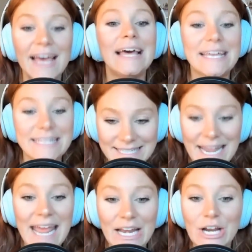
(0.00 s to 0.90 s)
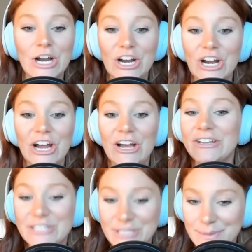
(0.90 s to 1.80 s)
container
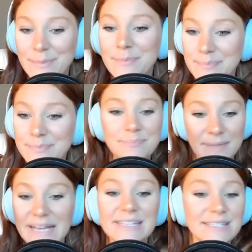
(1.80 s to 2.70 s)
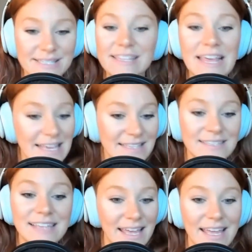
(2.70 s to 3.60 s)
to mix things
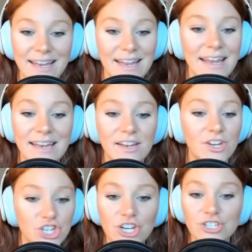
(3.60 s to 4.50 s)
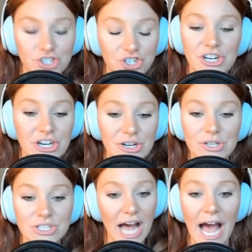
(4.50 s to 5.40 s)
in an industrial
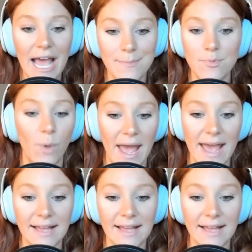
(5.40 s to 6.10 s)
type way,